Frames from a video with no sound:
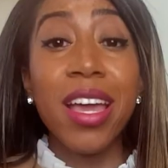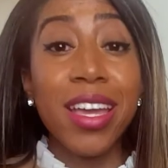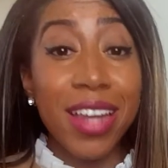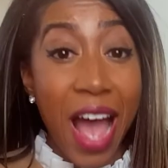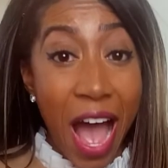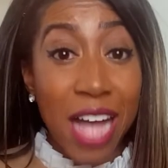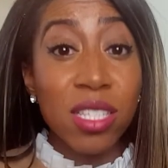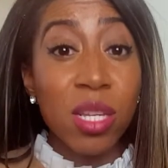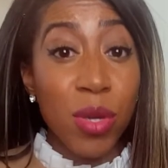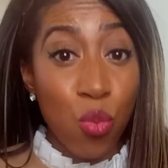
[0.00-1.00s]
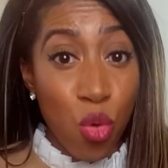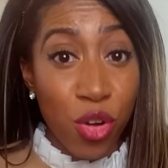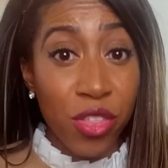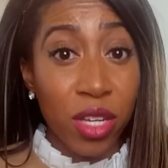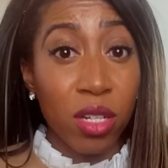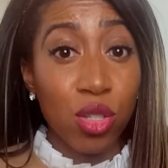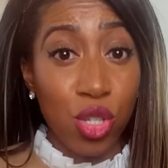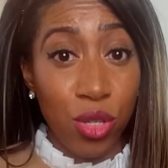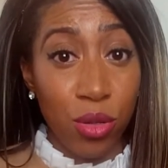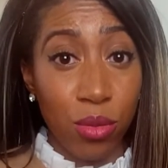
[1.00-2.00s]
It has to be worth it
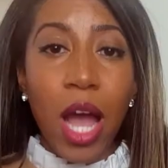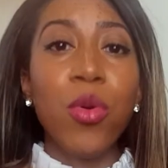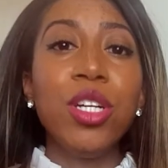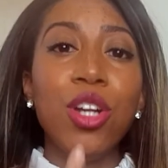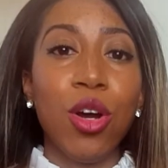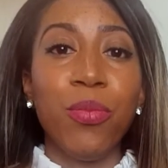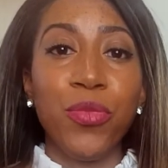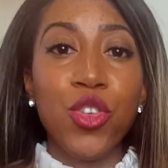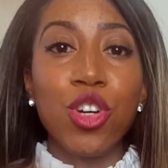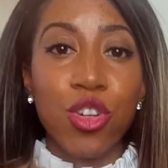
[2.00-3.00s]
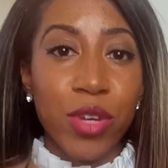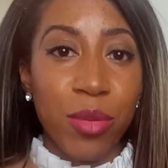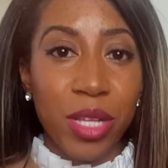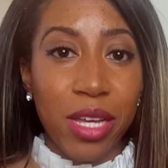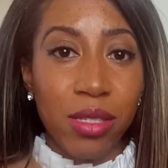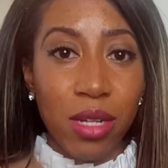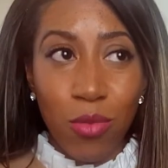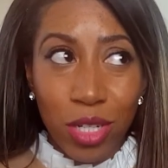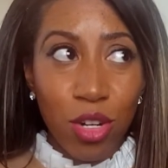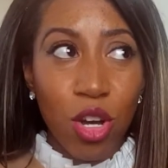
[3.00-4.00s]
to you. I want to know your career plans, and I
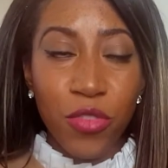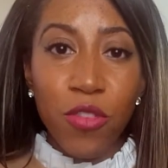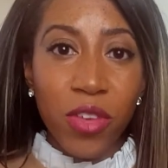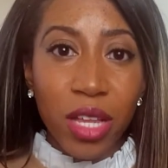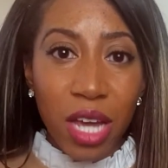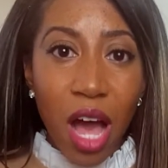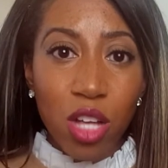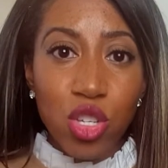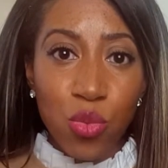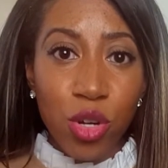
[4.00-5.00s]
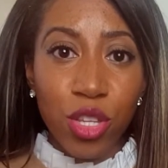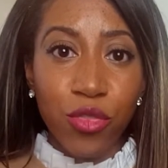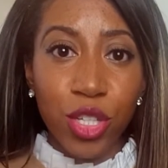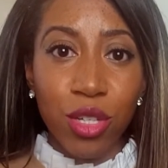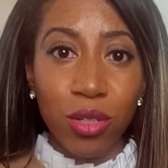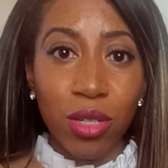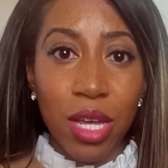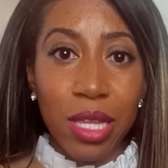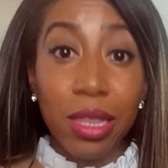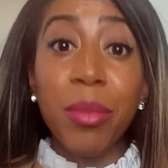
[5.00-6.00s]
want to know if you feel like college is worth it for you.
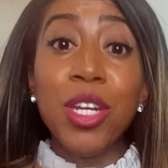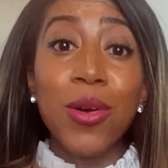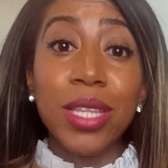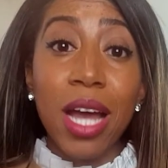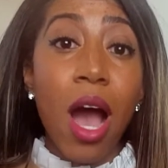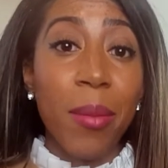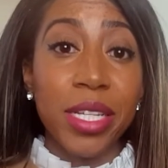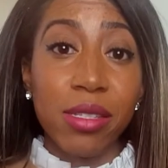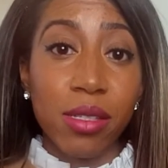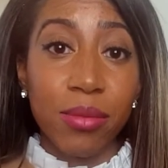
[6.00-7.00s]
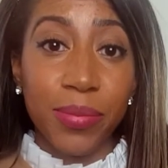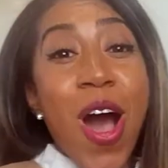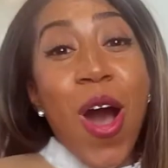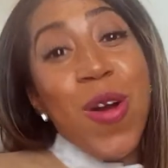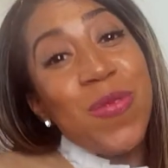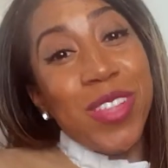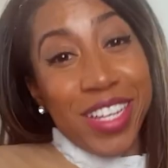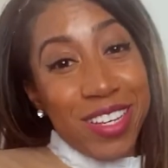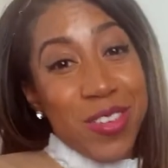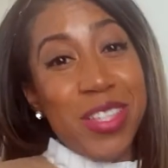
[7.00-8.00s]
Let me know in the comments.
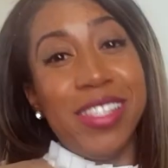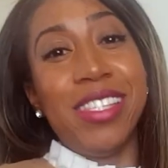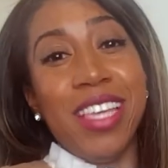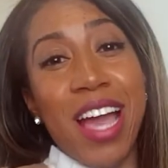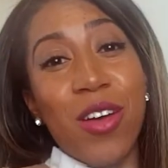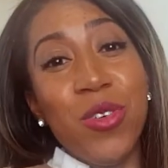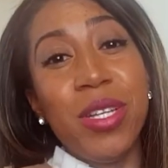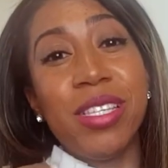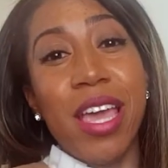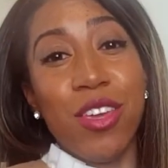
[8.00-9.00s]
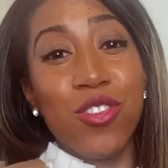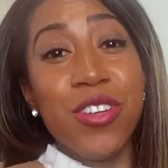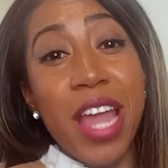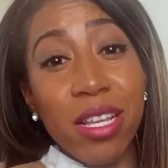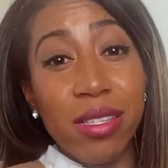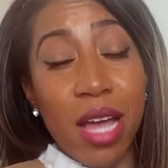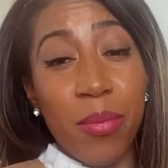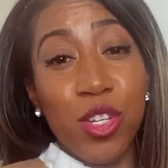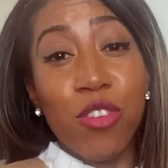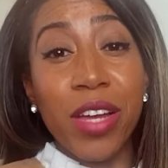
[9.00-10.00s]
Hopefully, you can see how you can take your next step
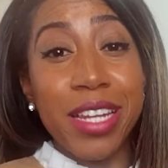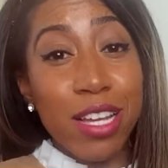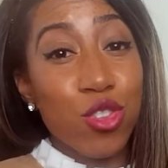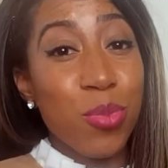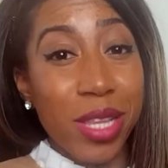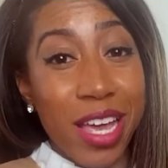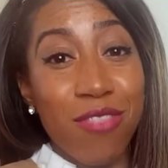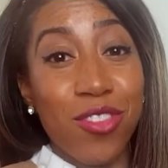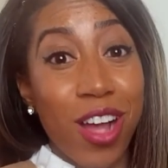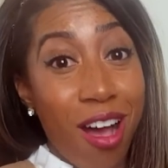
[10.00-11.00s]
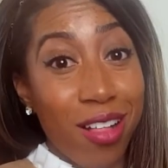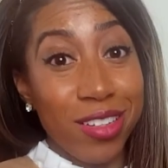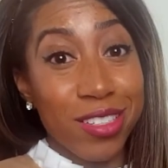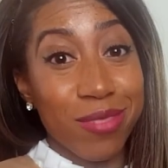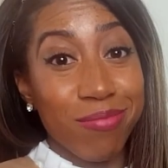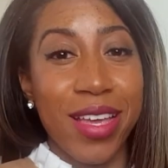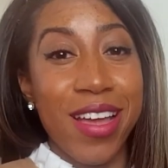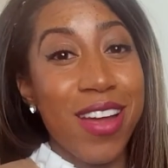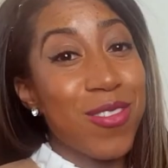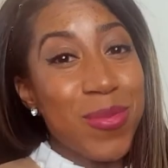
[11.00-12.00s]
in your financial plan for college.
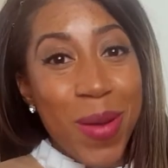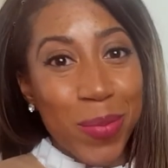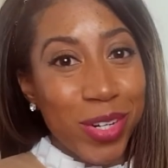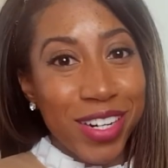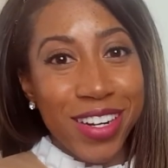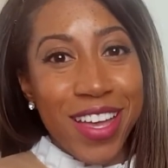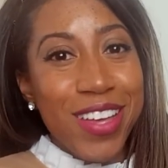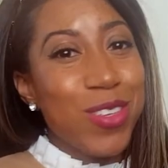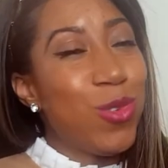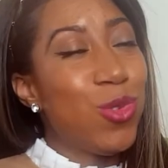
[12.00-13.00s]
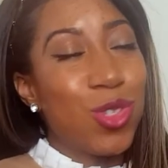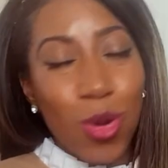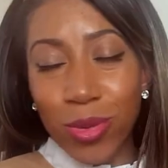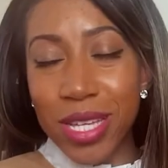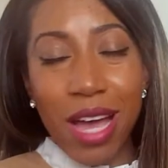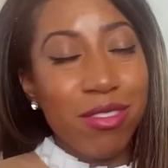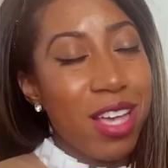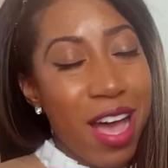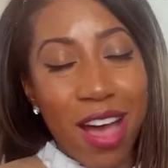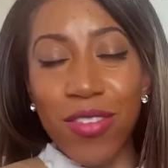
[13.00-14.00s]
And remember, you don't have to
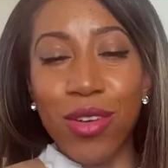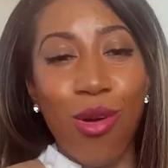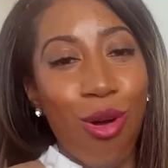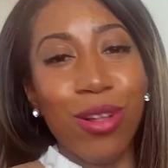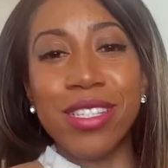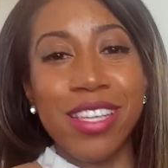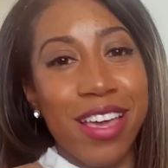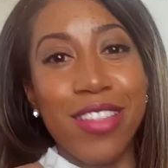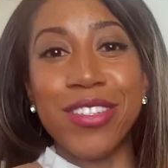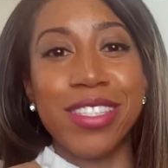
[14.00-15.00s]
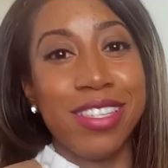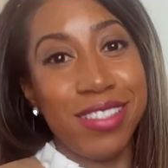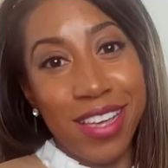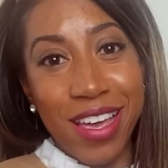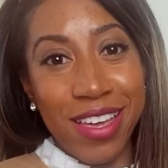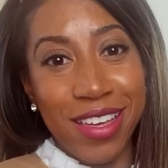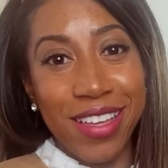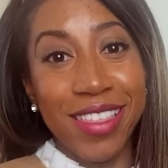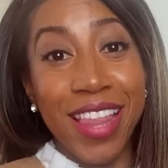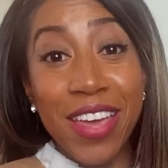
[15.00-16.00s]
have it all together today.
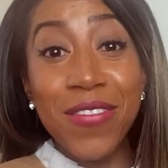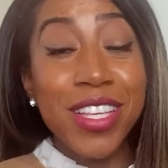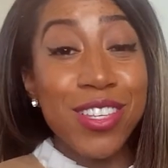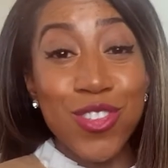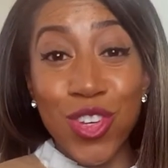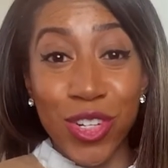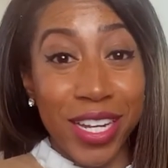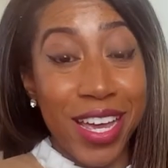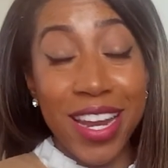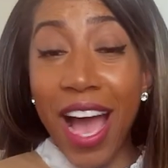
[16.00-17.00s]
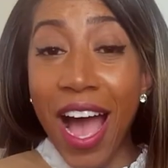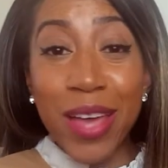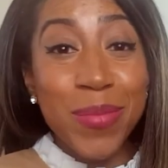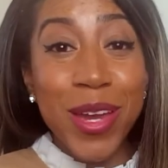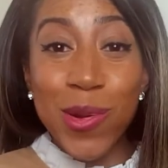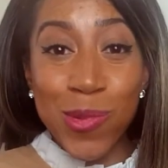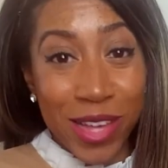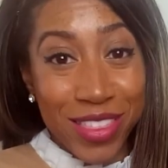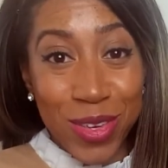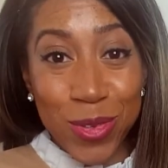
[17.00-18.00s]
Life is a journey, and I'm here
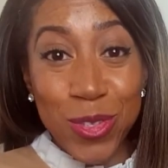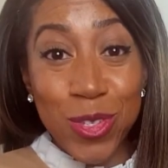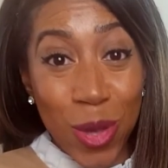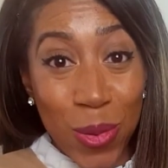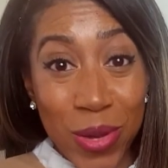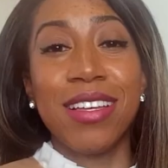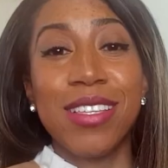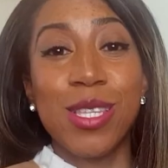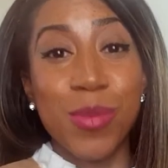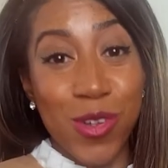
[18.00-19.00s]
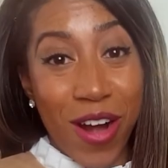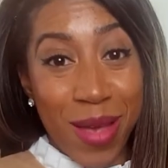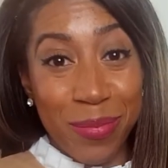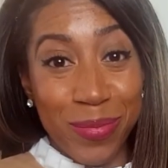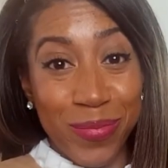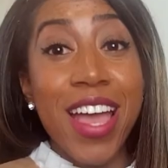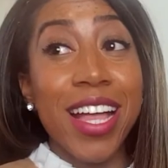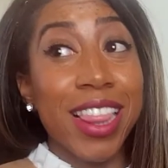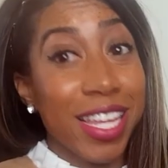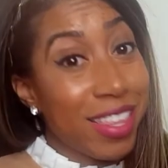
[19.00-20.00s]
with you, so subscribe.
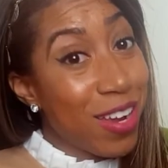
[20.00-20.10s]
Click that